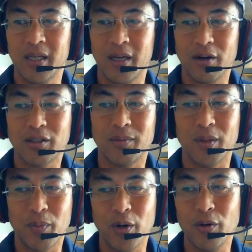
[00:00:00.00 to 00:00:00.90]
Here are some of
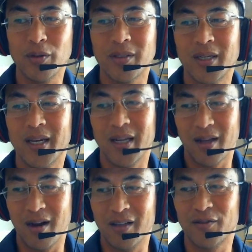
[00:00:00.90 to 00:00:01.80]
the pros and
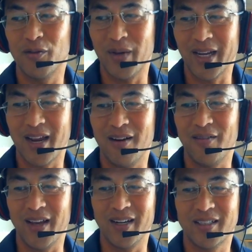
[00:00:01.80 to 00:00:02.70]
cons for Medicare
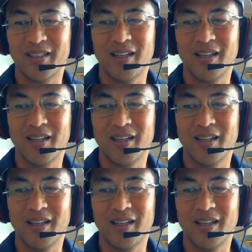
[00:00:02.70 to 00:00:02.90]
Advantage.